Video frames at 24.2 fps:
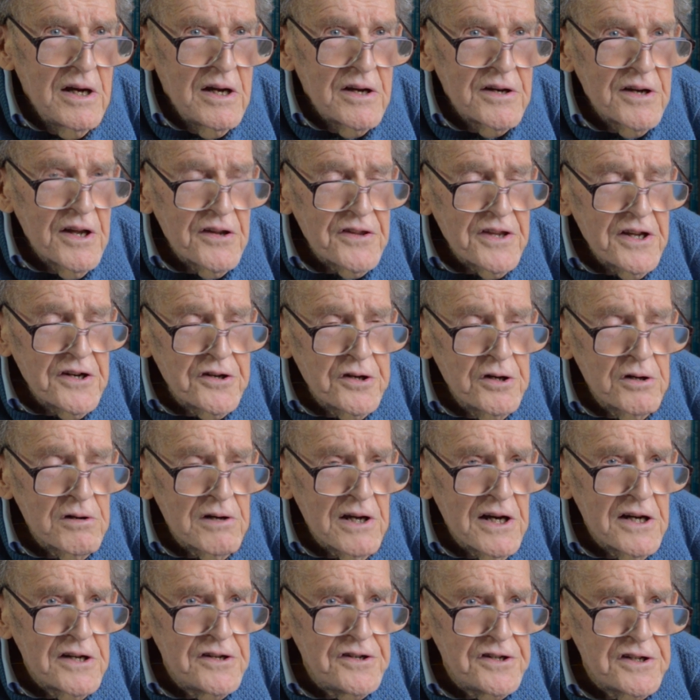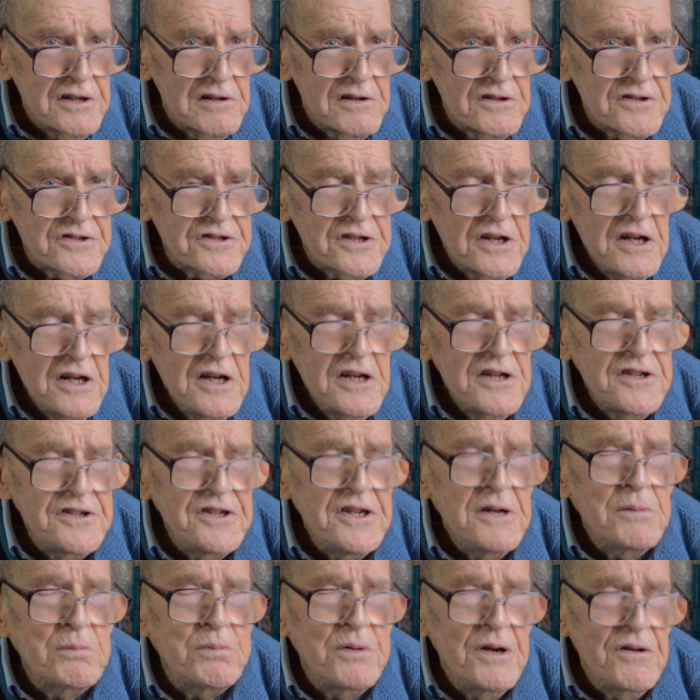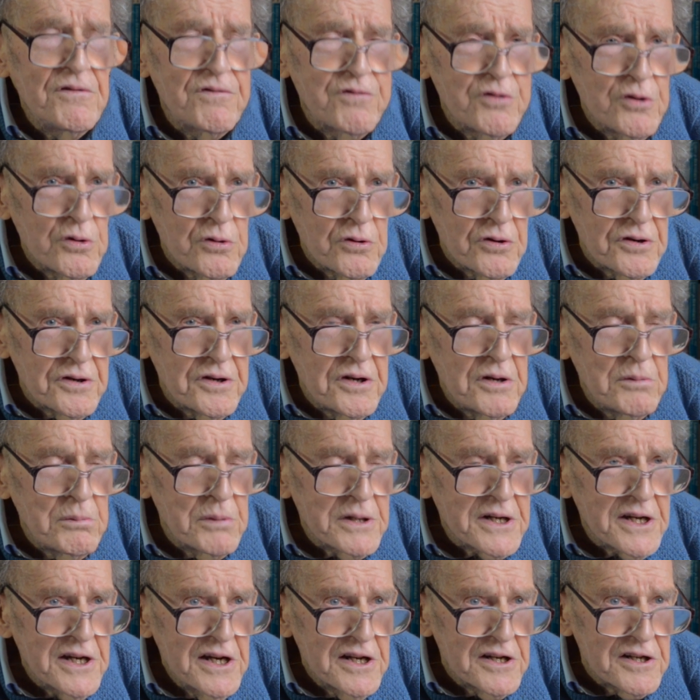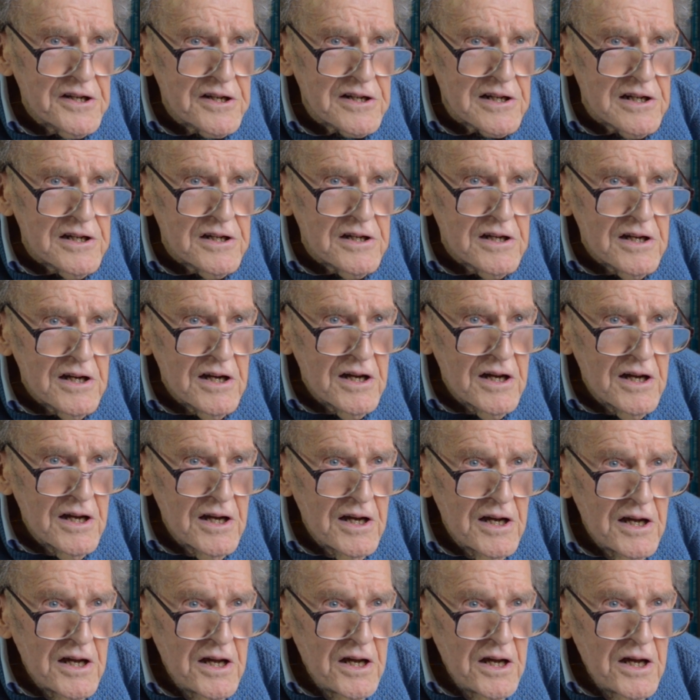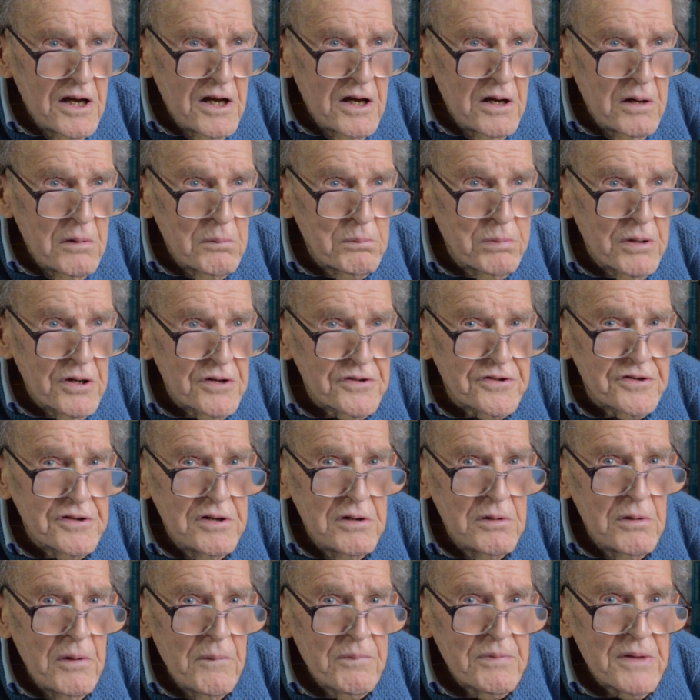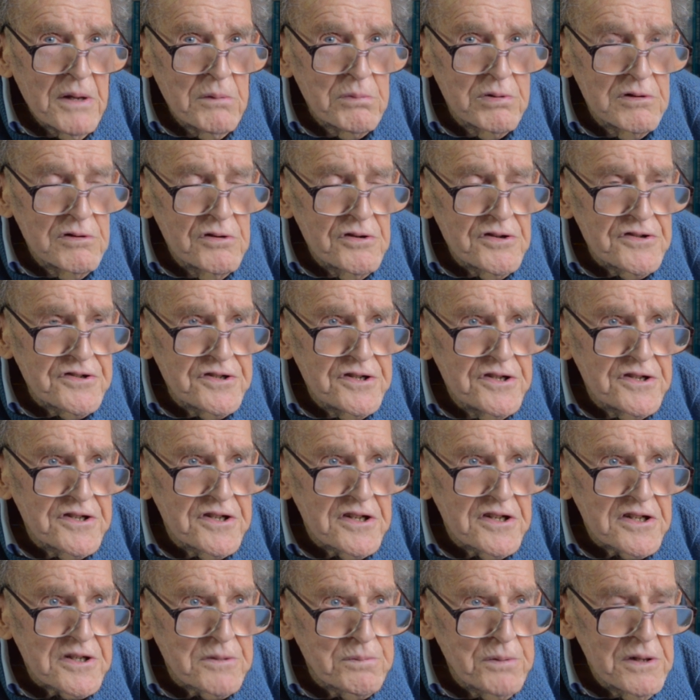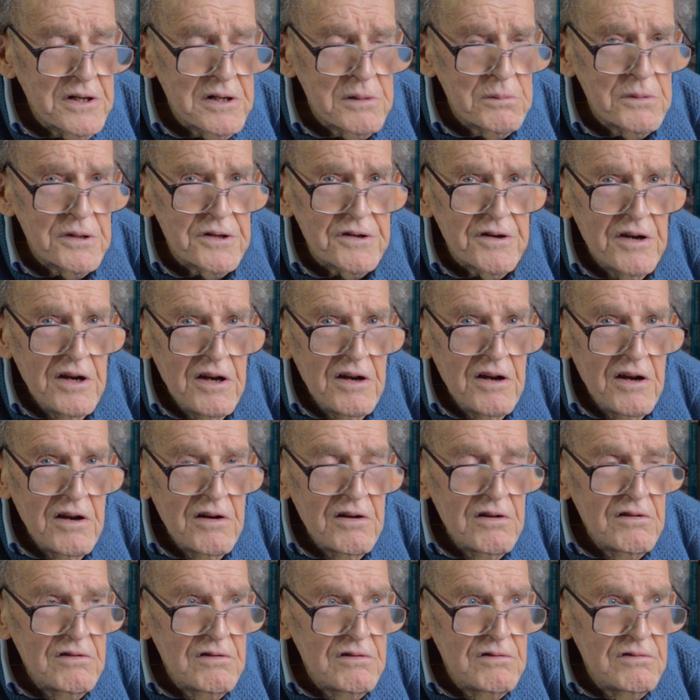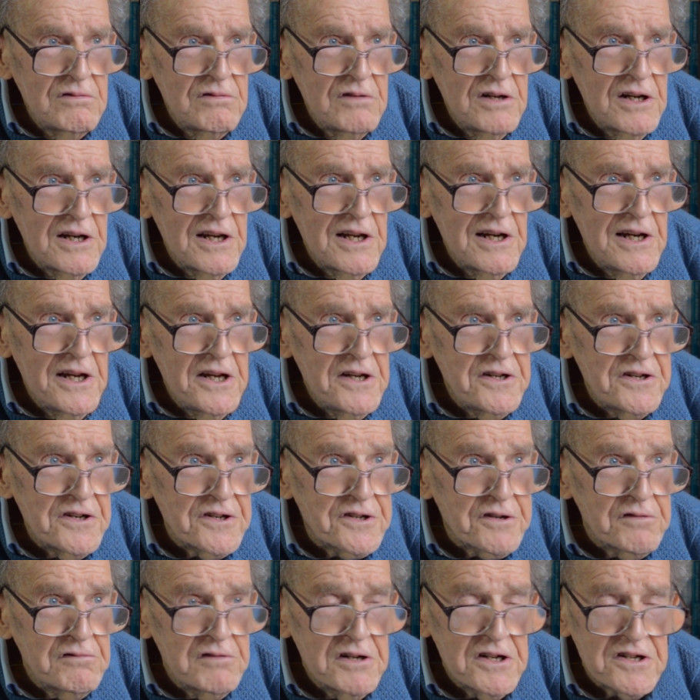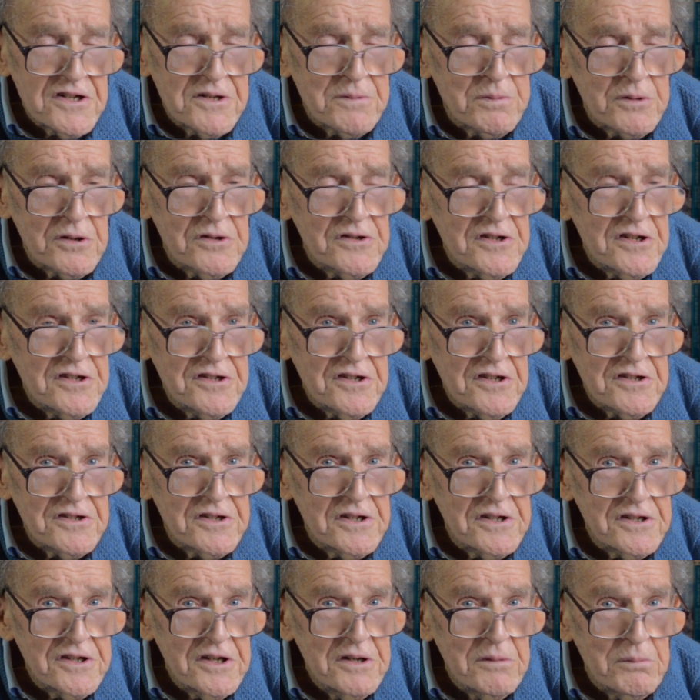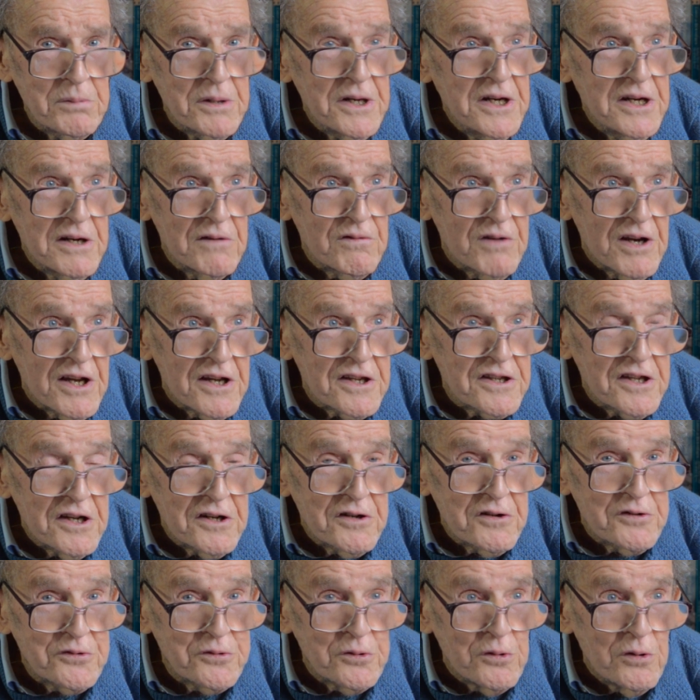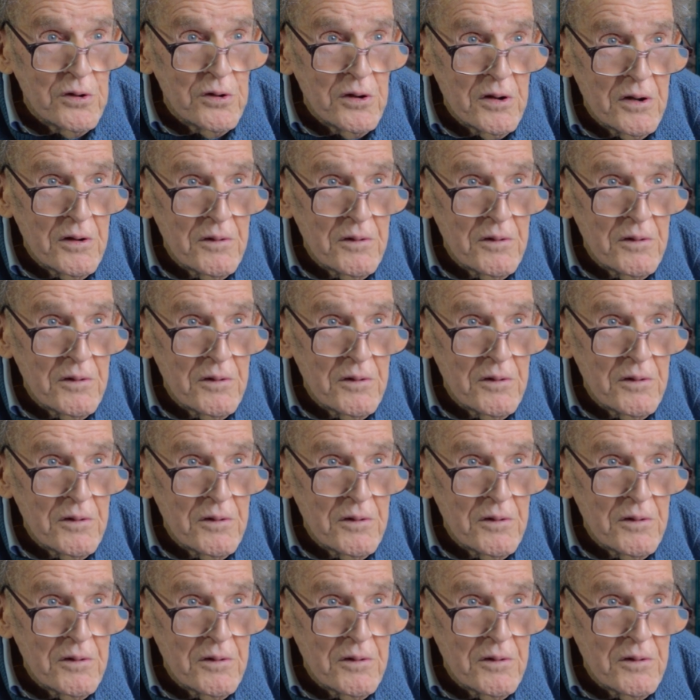Now that whole idea is deeply flawed mechanically, but Perutz's experiment really laid it to rest because it just didn't behave like that at all.